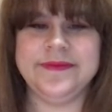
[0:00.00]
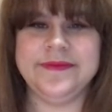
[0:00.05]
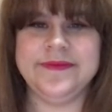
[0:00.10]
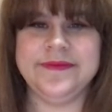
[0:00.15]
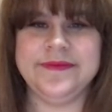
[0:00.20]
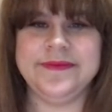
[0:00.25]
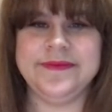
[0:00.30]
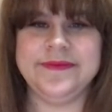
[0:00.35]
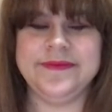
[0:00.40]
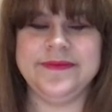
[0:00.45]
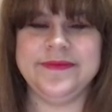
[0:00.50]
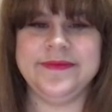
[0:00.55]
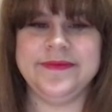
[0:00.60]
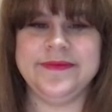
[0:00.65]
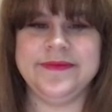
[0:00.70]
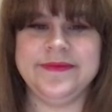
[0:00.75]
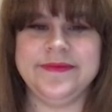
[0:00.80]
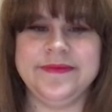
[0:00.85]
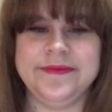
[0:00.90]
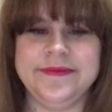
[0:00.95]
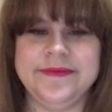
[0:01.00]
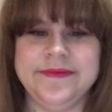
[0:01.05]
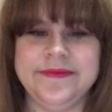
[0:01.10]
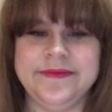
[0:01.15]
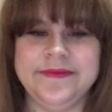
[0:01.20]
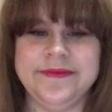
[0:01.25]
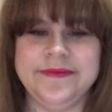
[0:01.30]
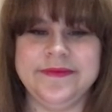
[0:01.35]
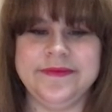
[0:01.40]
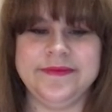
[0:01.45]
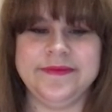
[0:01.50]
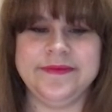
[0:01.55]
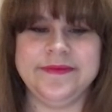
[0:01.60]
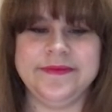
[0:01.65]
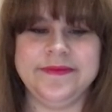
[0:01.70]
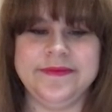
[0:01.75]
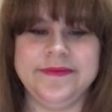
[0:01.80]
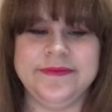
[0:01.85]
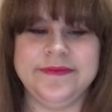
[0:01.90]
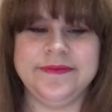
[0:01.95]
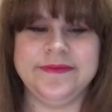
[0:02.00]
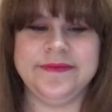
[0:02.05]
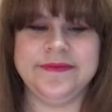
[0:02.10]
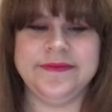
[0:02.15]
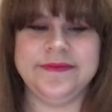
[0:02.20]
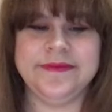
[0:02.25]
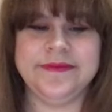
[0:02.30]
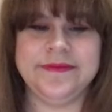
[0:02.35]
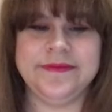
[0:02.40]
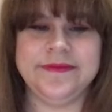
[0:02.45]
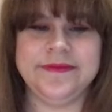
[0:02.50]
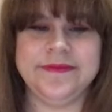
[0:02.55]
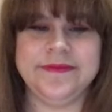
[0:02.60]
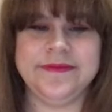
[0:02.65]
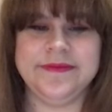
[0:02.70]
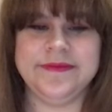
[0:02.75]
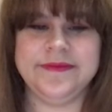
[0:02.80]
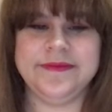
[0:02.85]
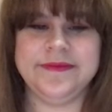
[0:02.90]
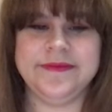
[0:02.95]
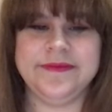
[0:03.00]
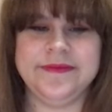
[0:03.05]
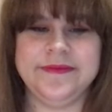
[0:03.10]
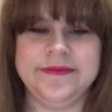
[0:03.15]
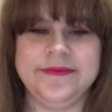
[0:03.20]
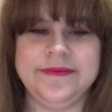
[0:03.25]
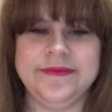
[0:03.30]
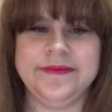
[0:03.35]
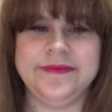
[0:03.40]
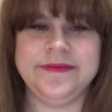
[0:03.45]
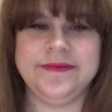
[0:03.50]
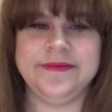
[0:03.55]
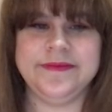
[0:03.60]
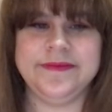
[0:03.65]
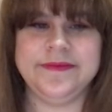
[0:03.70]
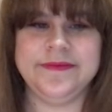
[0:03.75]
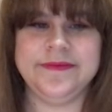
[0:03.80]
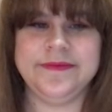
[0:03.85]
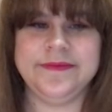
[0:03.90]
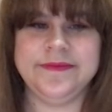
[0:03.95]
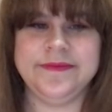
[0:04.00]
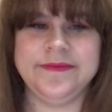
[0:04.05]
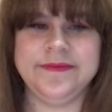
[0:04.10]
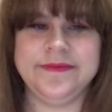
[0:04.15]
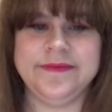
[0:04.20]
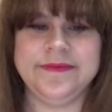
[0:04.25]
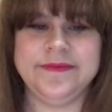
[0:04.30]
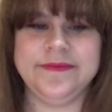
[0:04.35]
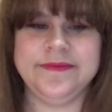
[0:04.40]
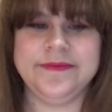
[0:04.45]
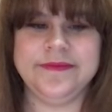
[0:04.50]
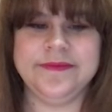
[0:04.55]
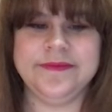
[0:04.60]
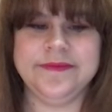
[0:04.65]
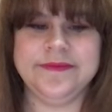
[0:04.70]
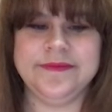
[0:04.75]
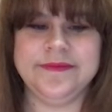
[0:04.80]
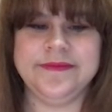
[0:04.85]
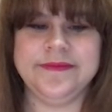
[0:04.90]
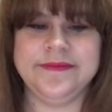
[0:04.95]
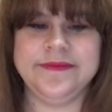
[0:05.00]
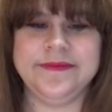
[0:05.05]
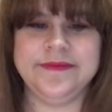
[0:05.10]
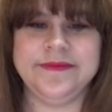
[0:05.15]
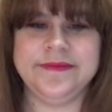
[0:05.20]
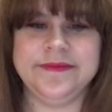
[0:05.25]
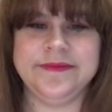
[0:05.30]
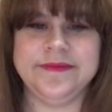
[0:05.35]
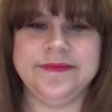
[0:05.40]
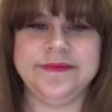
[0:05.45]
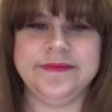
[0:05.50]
[no speech]